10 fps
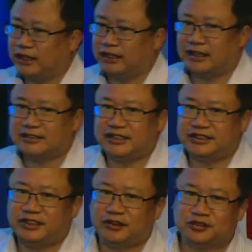
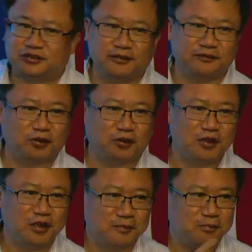elasticity or stream flow,
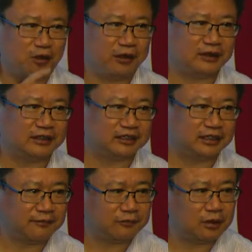borrowing the
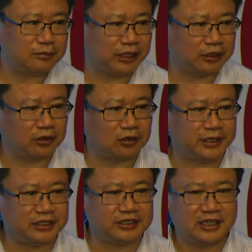term from
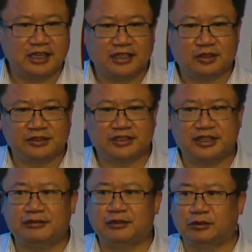economics. So as a
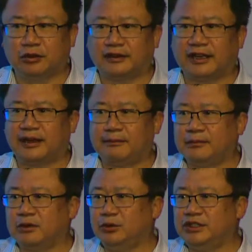general rule of thumb,
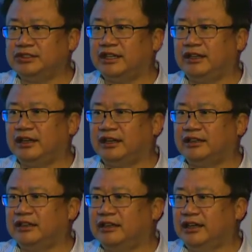we say that
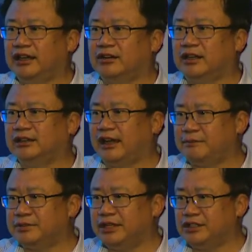a
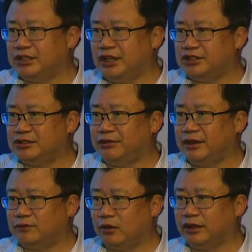10% change in
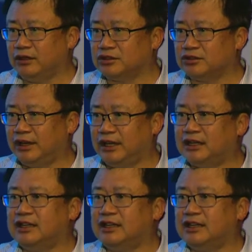rainfall in Australia